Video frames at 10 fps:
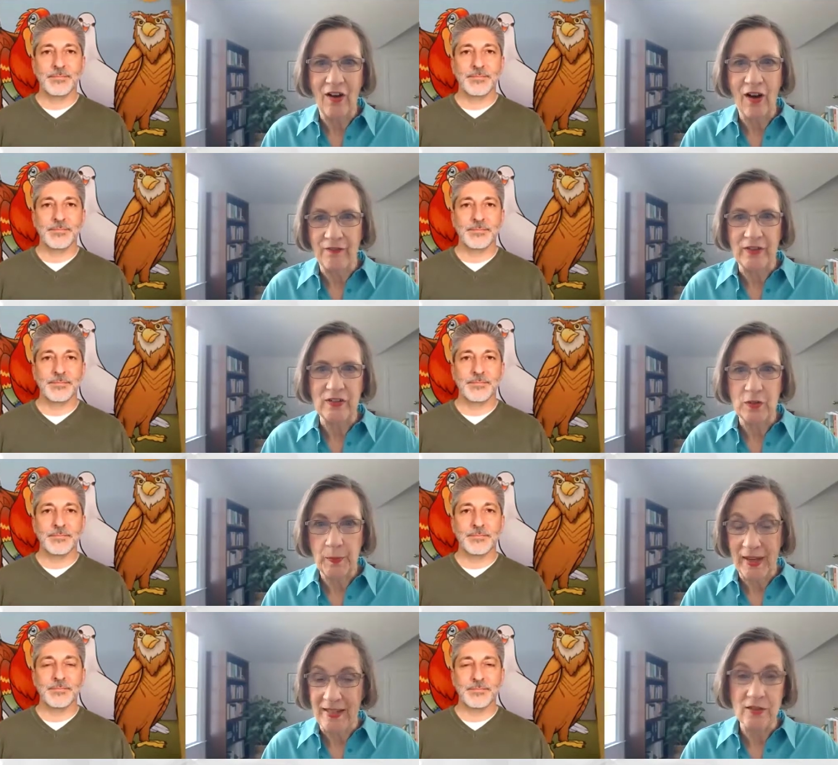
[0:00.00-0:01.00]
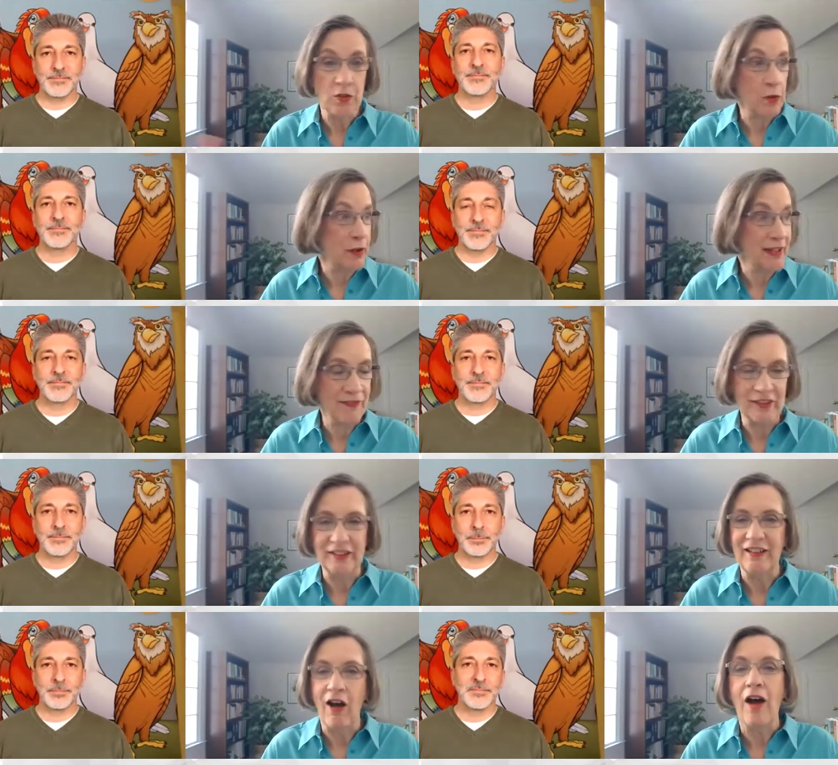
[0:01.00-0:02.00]
Speaker 1: office space or a
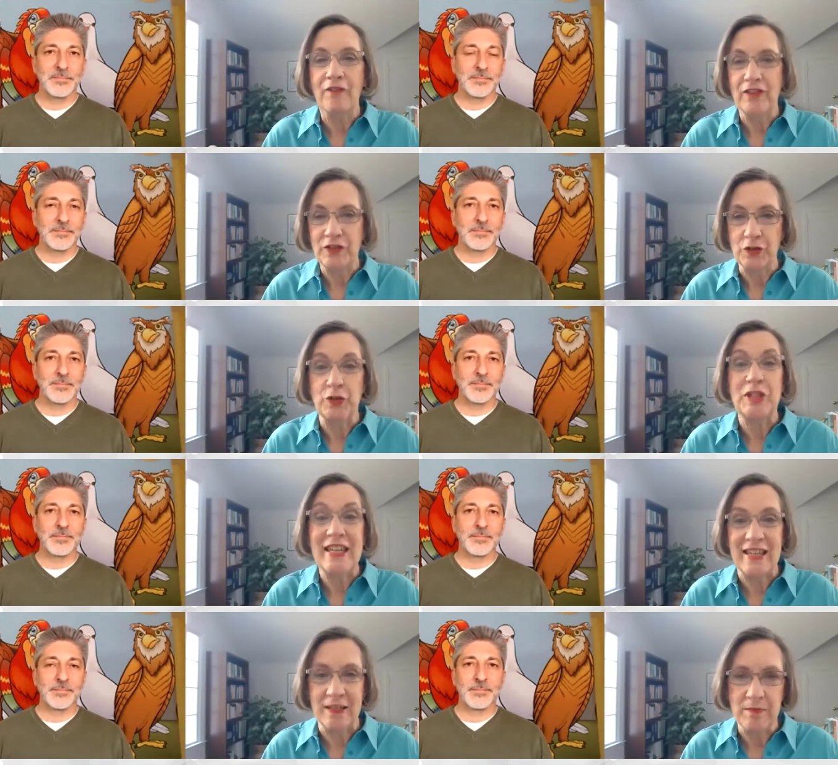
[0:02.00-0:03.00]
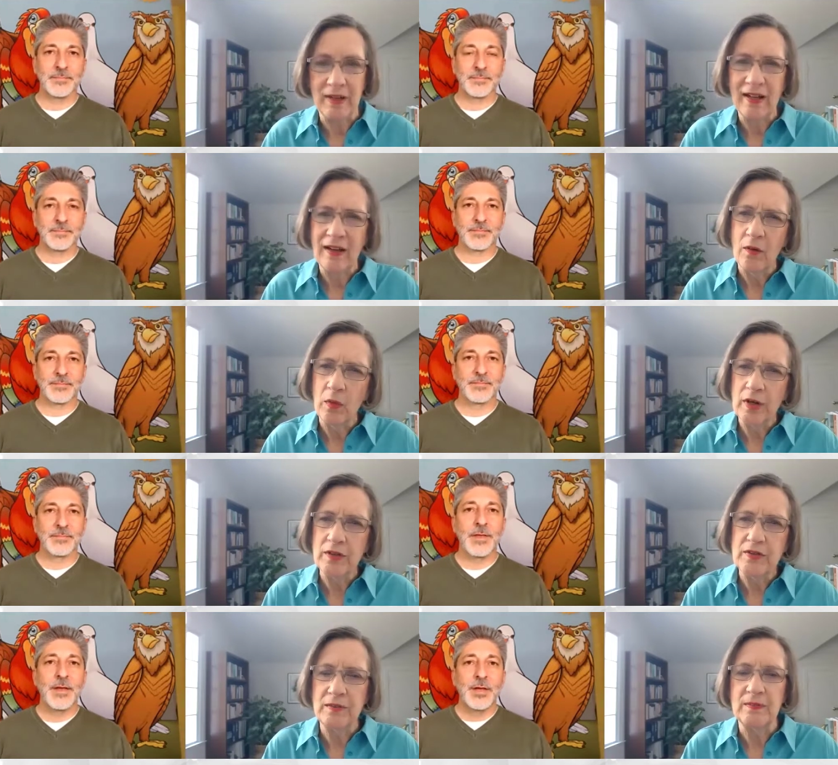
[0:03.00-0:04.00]
given office or team? What are
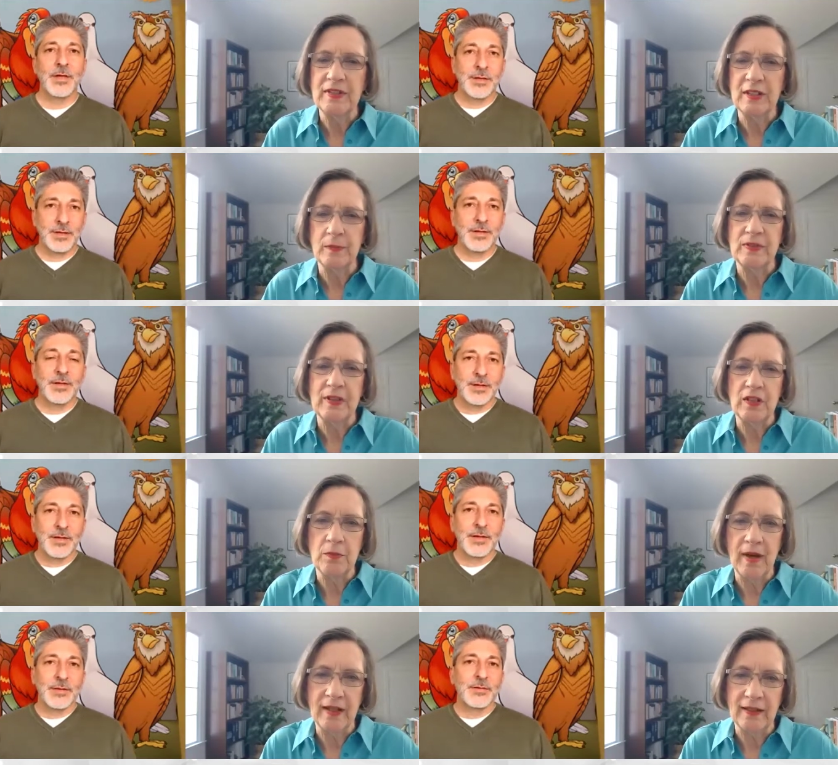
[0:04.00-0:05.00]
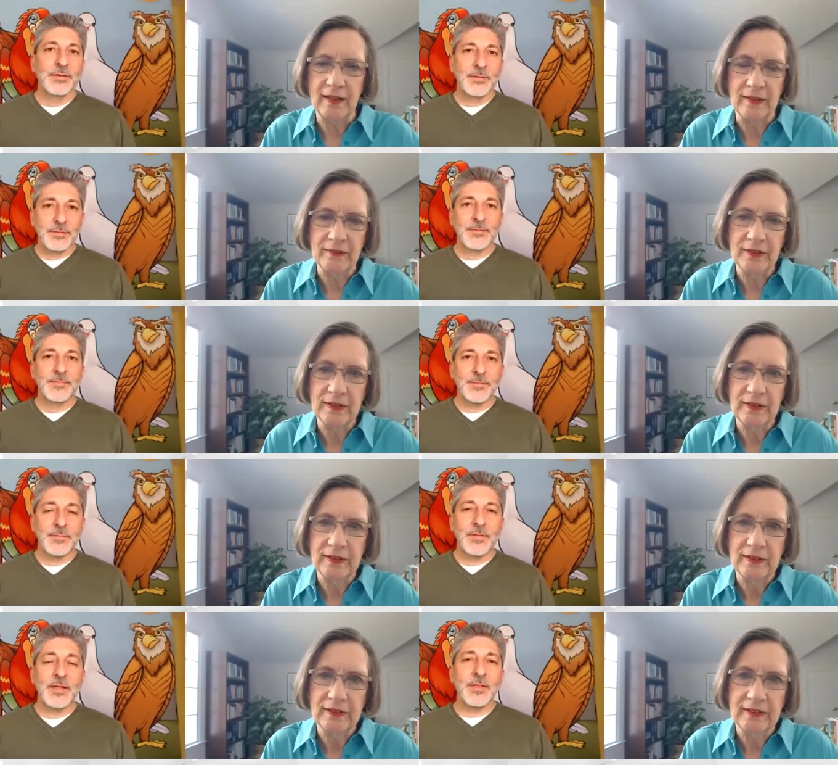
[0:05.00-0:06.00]
some tips that you might give?
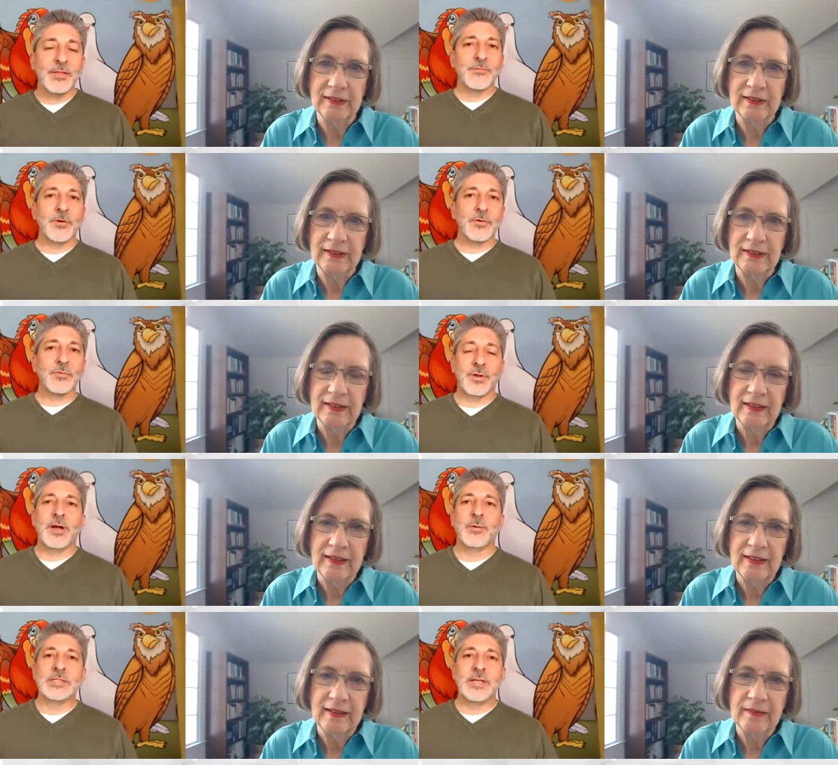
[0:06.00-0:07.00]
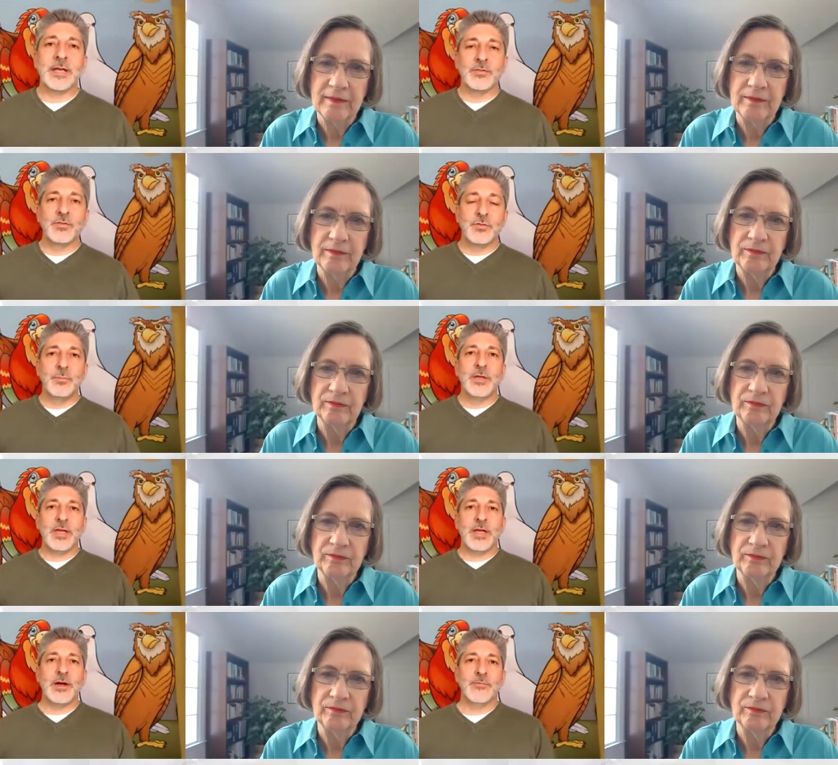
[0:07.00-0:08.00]
Speaker 2: Yeah, the first one I would say is to be
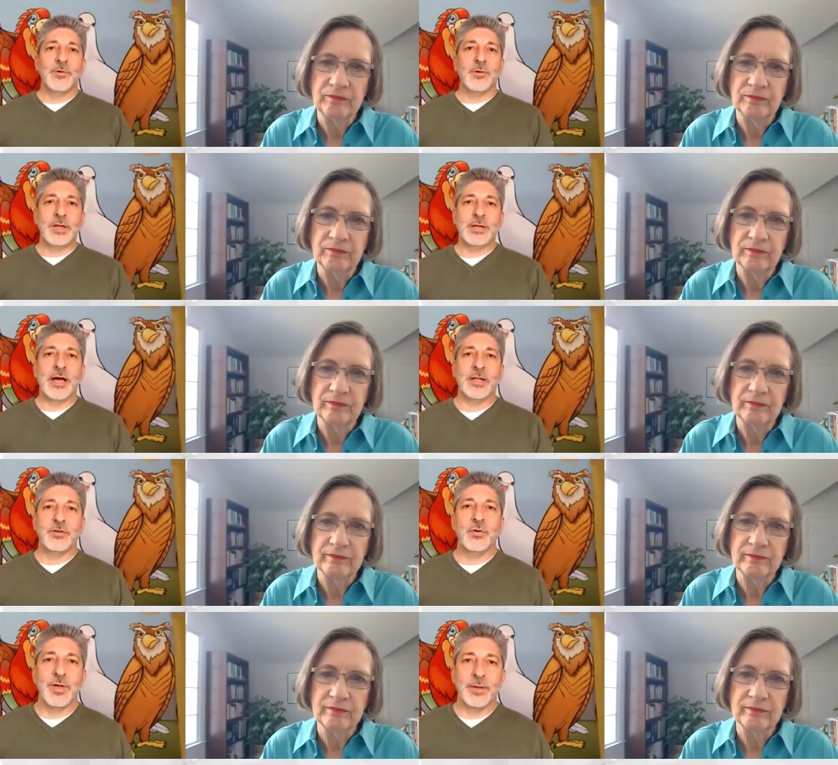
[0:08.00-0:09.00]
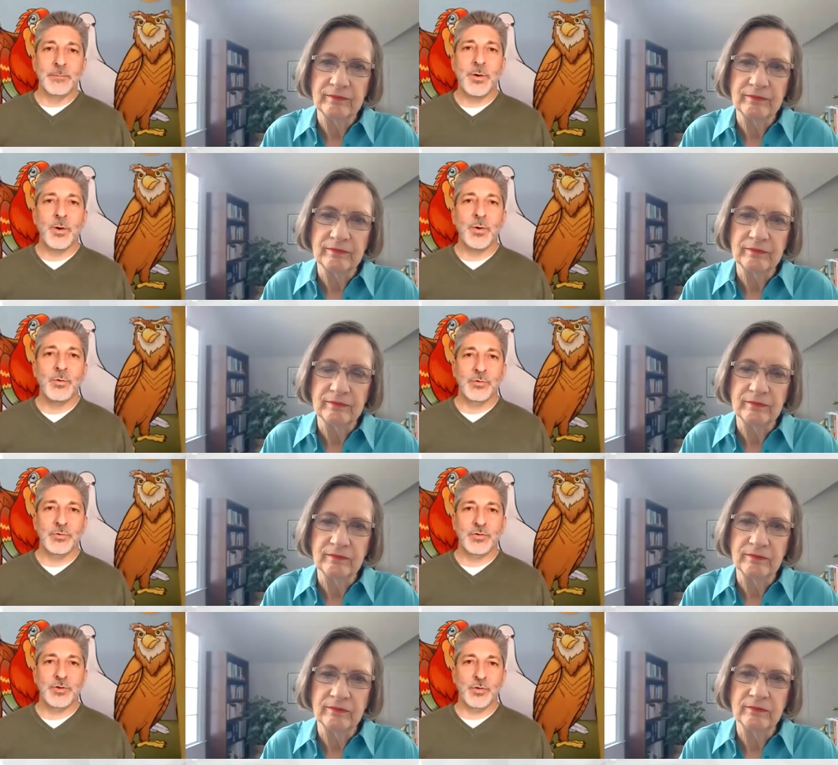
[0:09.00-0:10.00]
careful not to impose
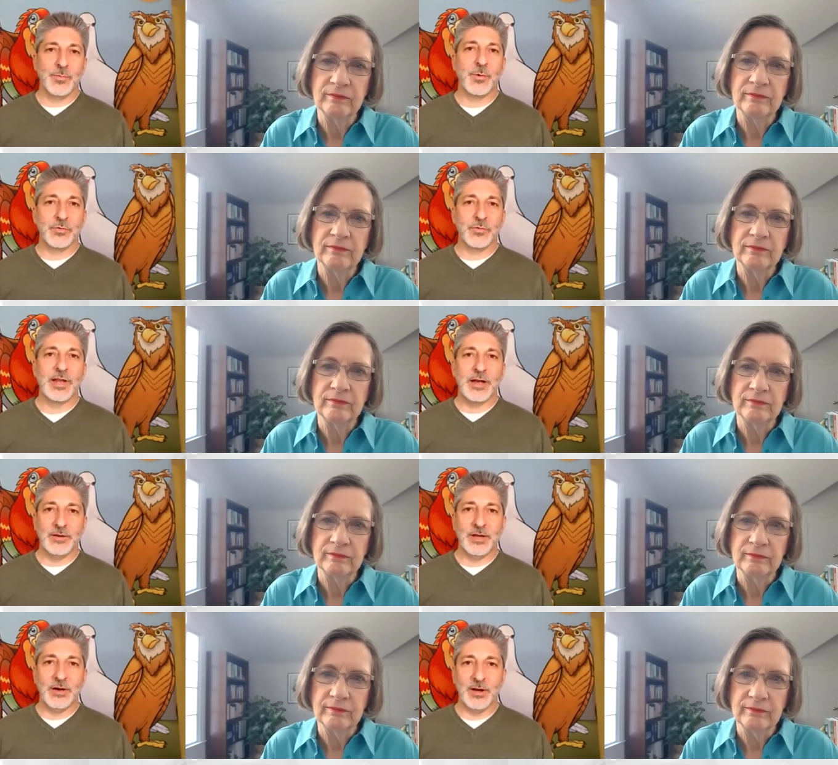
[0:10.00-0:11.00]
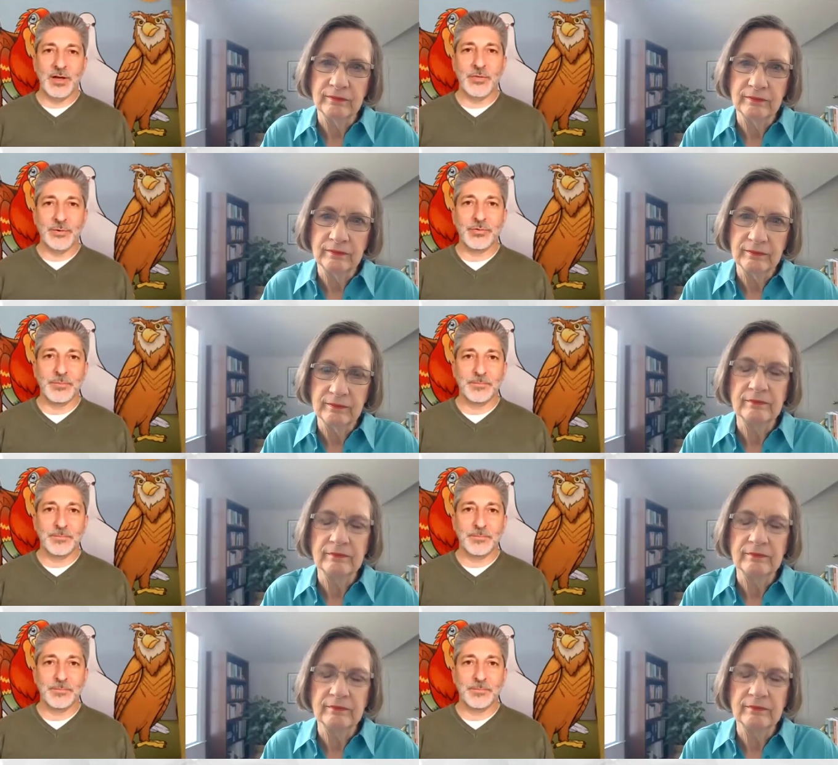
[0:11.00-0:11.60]
your personality on others.